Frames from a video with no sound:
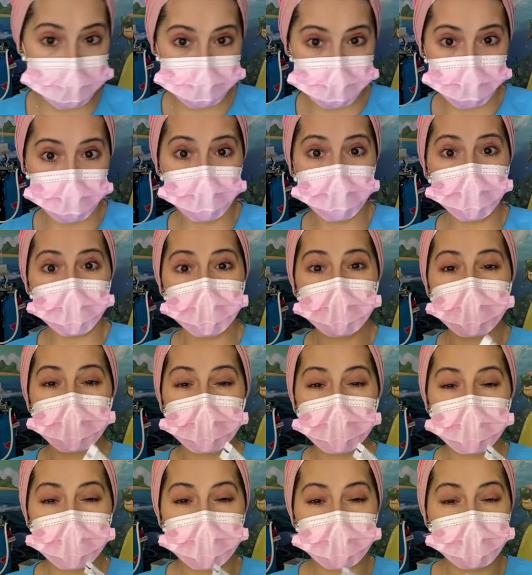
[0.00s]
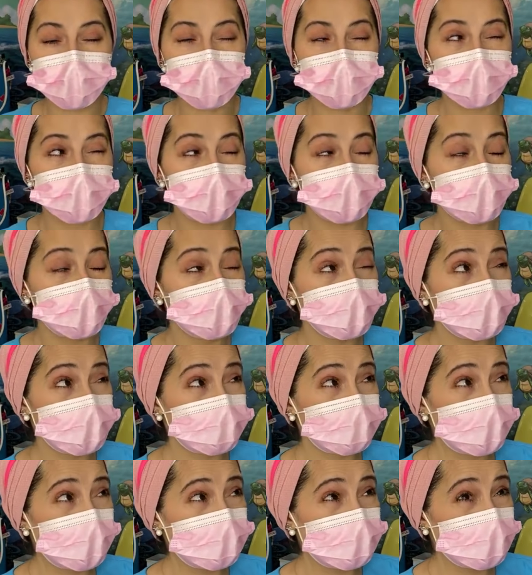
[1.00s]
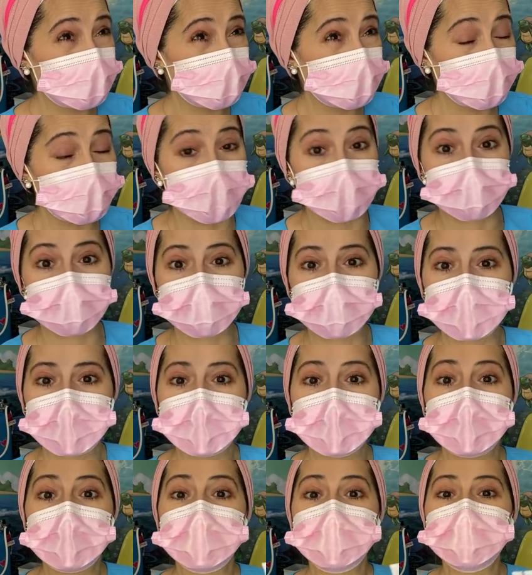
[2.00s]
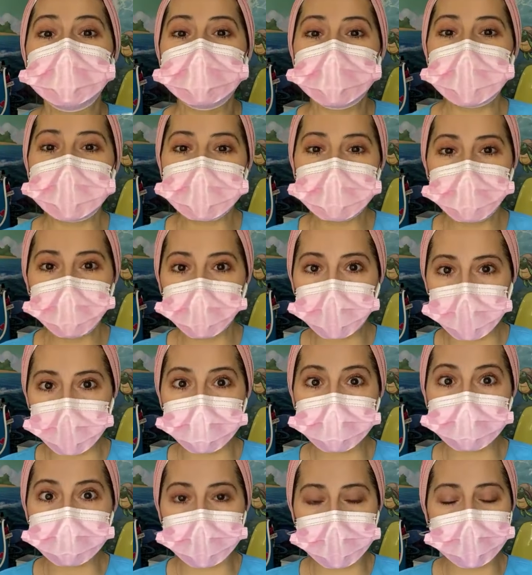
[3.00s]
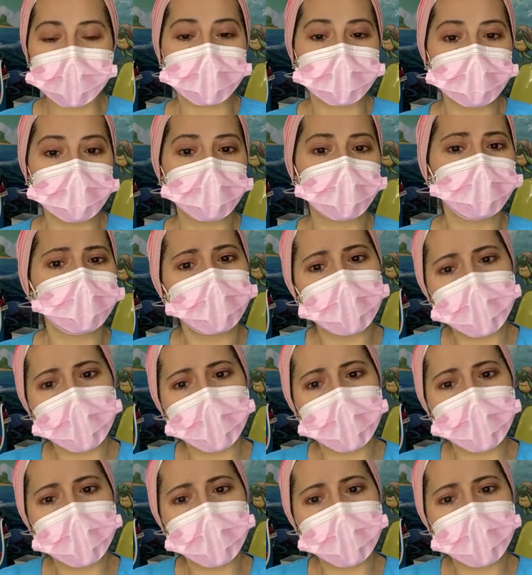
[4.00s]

then, 6 months? Yes. 6 plus, they